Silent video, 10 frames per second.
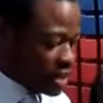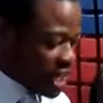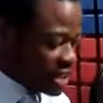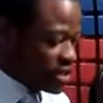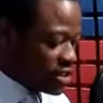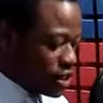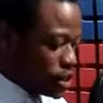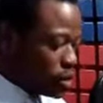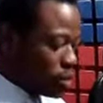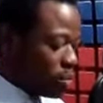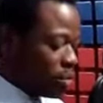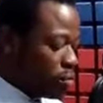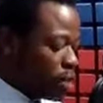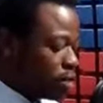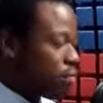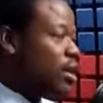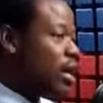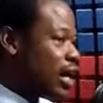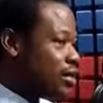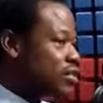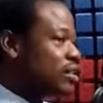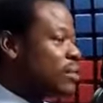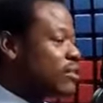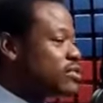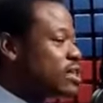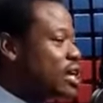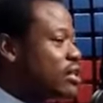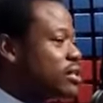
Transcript: that is a disturbing one, and some have said